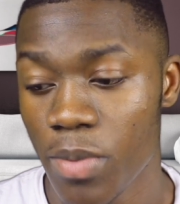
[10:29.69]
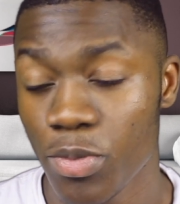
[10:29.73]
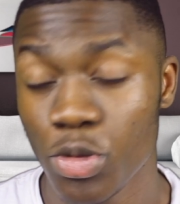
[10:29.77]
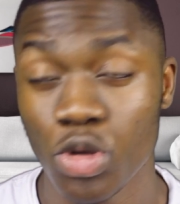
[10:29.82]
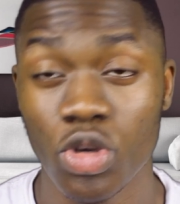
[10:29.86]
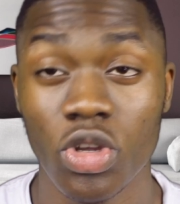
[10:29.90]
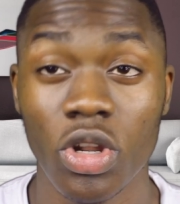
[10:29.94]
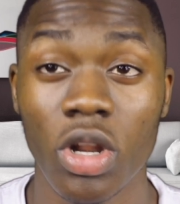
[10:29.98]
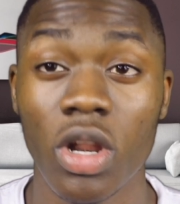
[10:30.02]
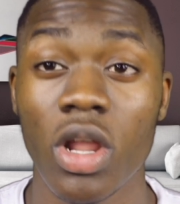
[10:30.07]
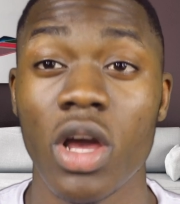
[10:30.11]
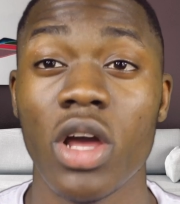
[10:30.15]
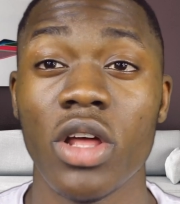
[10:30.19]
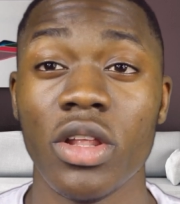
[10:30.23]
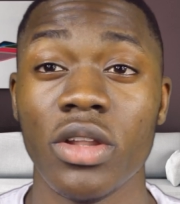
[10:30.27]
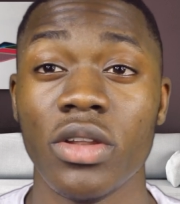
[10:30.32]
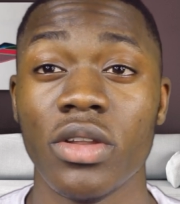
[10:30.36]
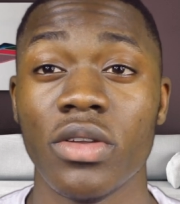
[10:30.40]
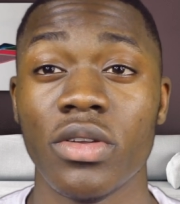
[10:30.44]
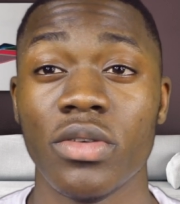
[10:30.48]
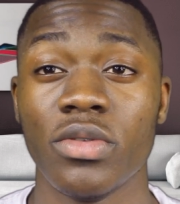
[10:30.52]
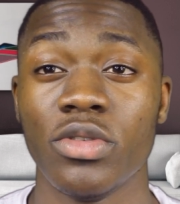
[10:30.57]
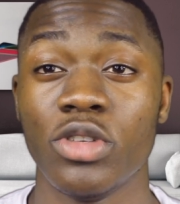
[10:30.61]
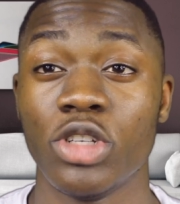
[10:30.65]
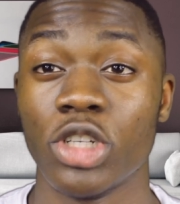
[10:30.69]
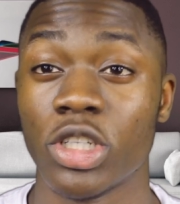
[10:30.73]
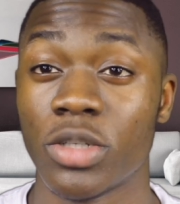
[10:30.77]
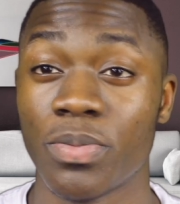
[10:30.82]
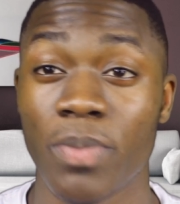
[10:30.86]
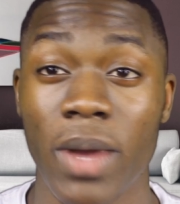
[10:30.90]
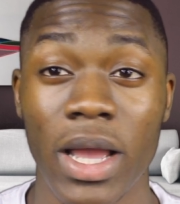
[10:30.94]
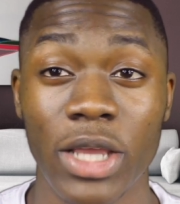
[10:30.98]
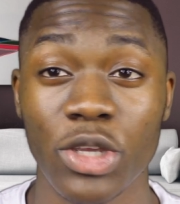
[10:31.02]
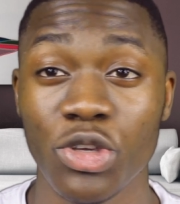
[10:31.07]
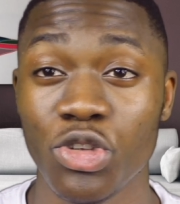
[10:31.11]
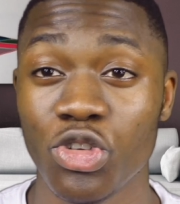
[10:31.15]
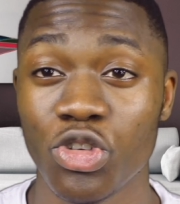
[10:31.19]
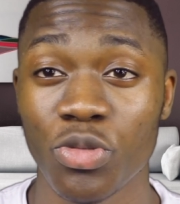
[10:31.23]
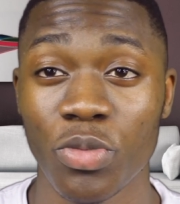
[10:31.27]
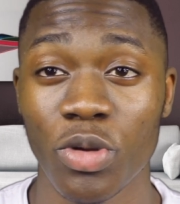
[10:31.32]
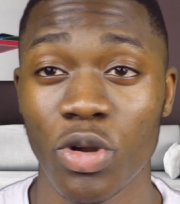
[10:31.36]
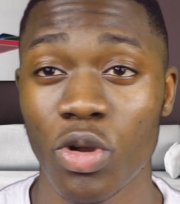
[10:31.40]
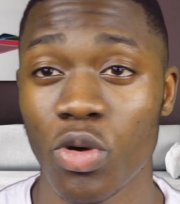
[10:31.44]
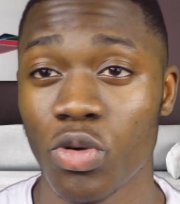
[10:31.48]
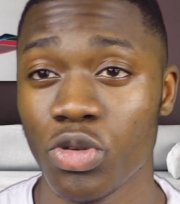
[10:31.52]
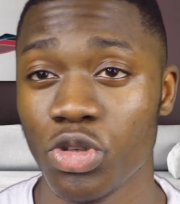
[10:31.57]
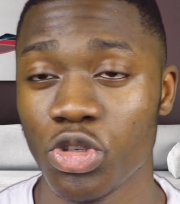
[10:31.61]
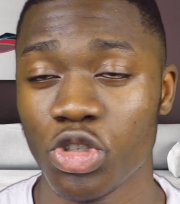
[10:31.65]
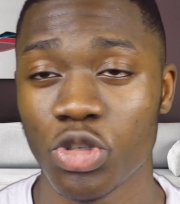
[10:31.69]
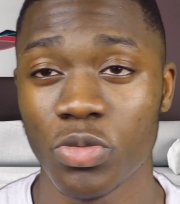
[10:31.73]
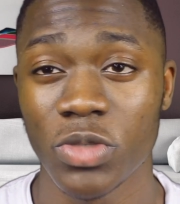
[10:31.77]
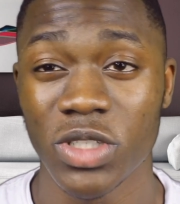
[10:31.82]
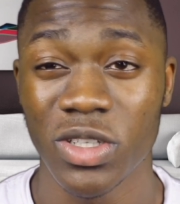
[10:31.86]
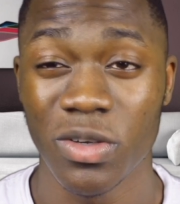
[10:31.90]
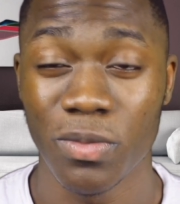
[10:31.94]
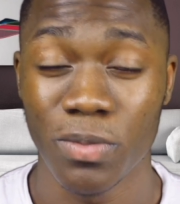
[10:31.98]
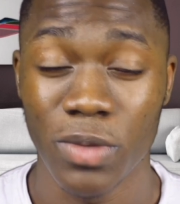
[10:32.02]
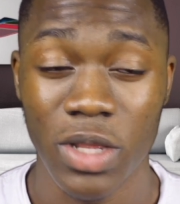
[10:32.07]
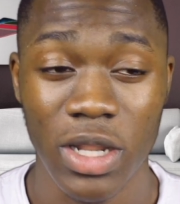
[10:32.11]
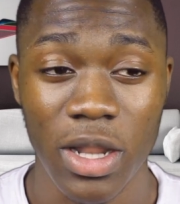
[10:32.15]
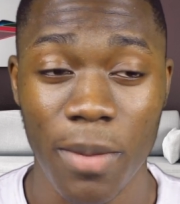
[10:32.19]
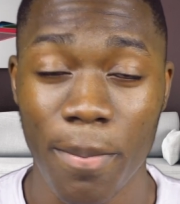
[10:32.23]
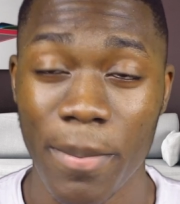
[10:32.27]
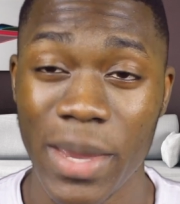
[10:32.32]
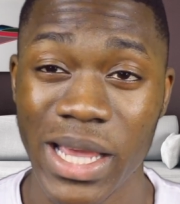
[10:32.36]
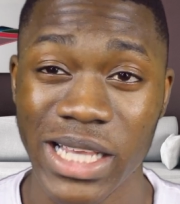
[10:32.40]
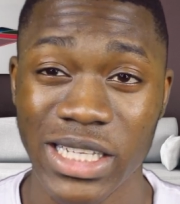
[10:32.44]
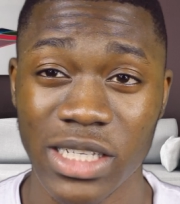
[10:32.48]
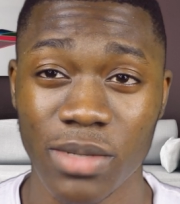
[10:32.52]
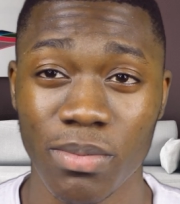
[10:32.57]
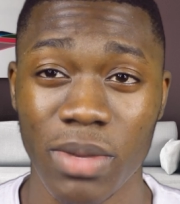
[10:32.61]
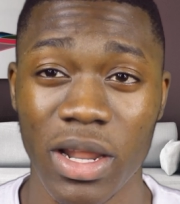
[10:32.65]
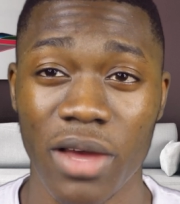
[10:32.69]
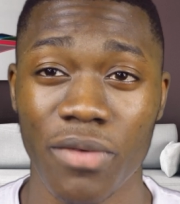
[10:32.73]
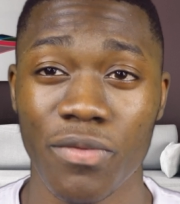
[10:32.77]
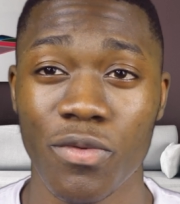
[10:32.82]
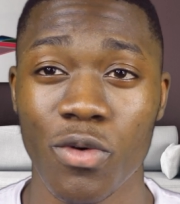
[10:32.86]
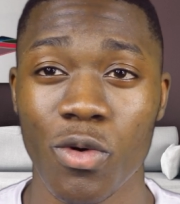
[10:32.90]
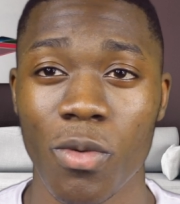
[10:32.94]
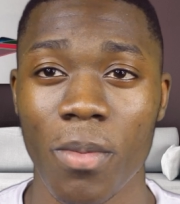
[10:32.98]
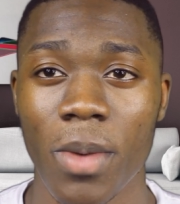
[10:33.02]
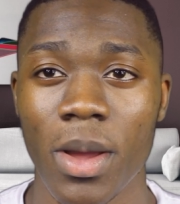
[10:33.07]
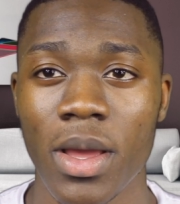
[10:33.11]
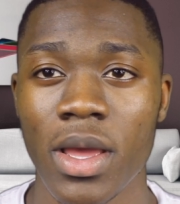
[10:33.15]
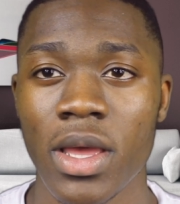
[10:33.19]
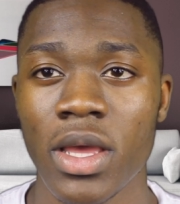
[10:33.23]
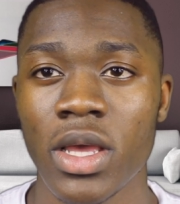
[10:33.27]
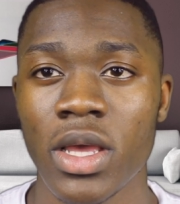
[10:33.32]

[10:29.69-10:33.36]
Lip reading: You can learn just by YouTube alone. YouTube is an amazing platform